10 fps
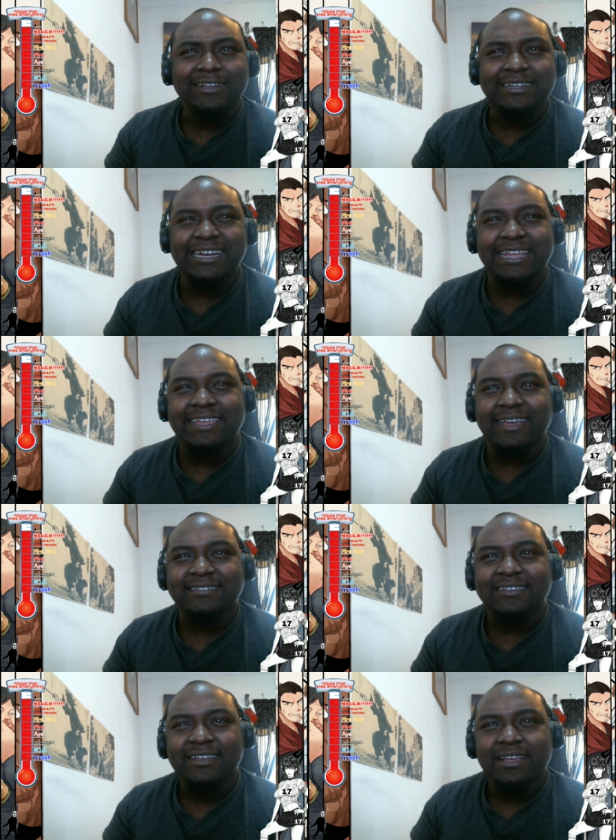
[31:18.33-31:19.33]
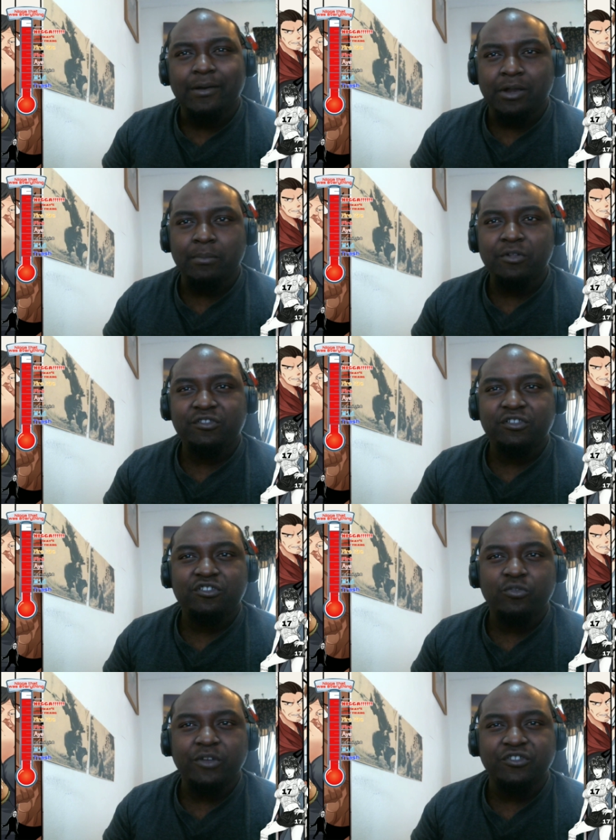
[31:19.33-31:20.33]
In any case, an emergency
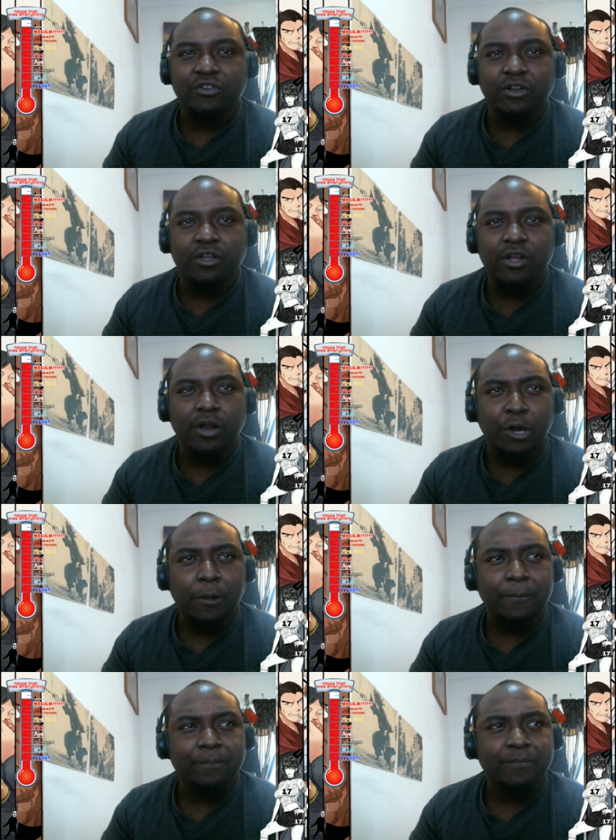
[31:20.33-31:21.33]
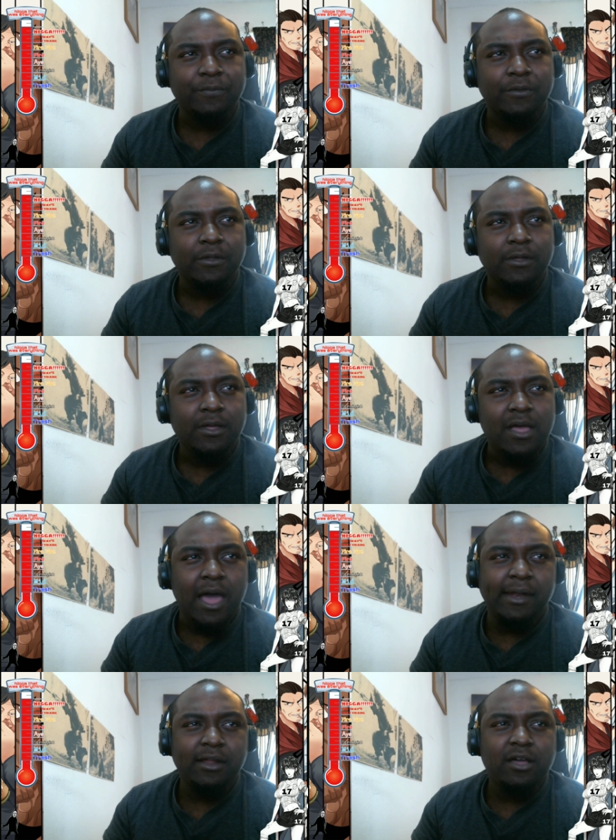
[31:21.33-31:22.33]
situation could occur.
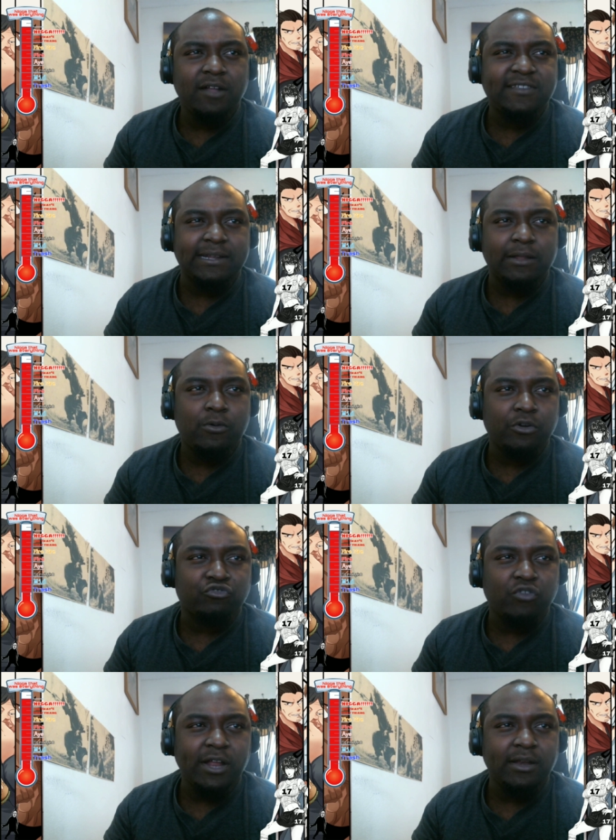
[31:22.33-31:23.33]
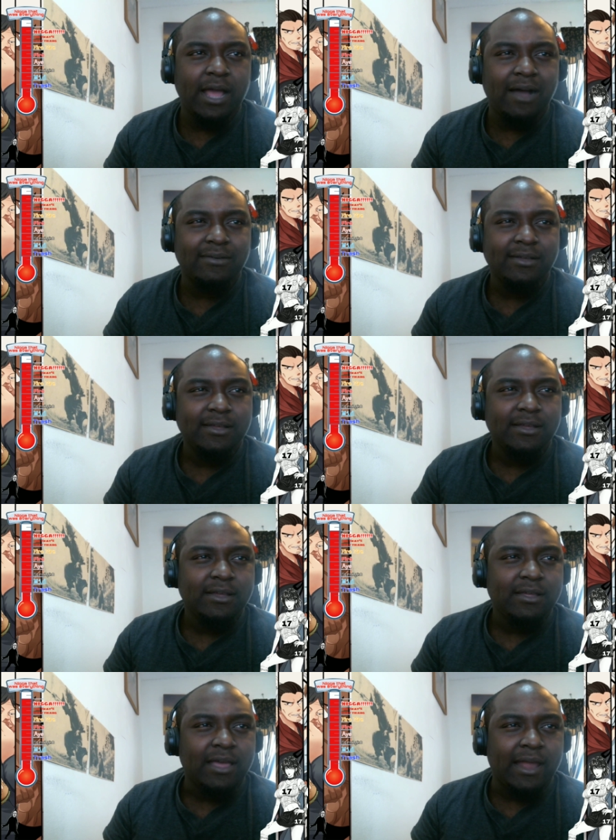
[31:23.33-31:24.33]
I need to contact headquarters right now
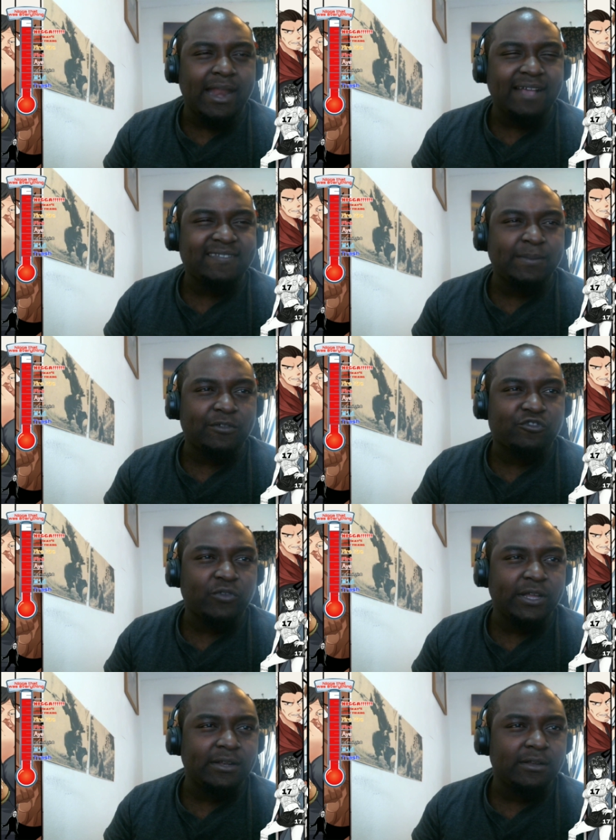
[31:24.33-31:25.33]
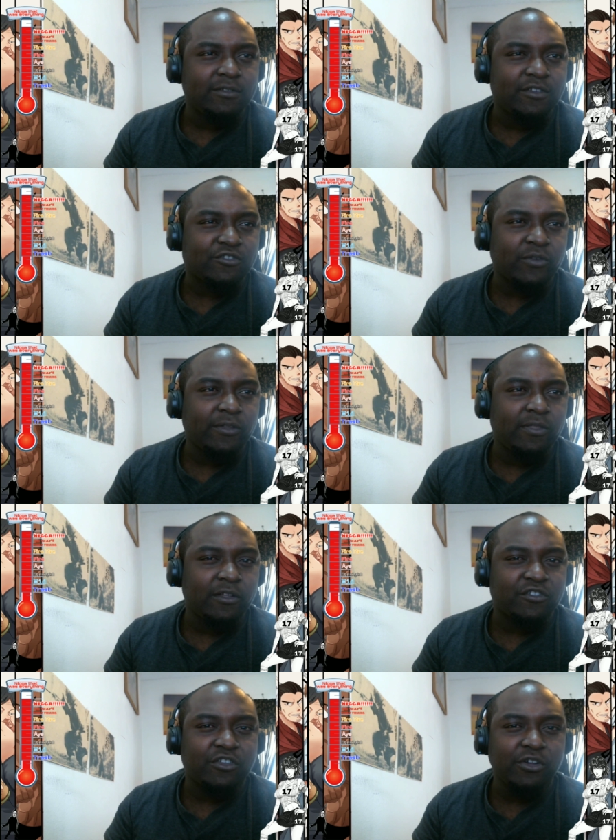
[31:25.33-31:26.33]
and ask them to straight to strengthen
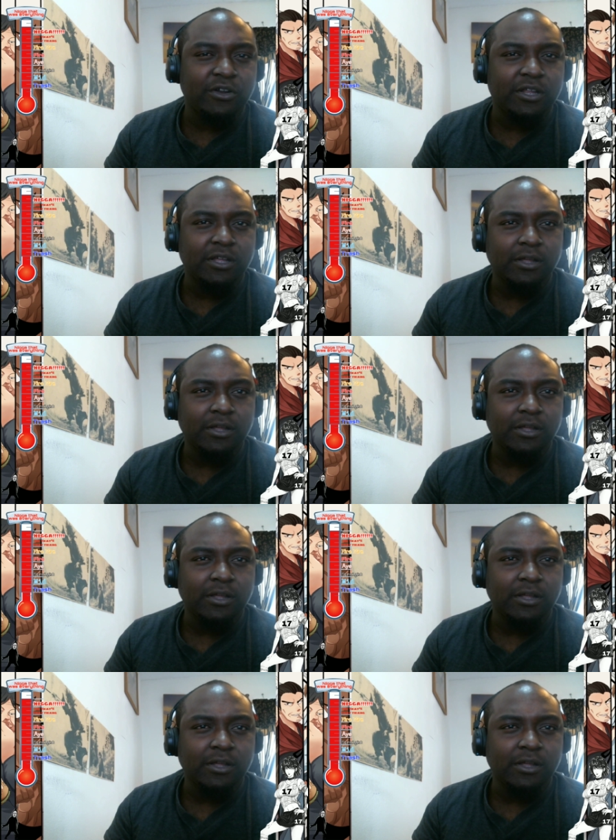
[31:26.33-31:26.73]
their security.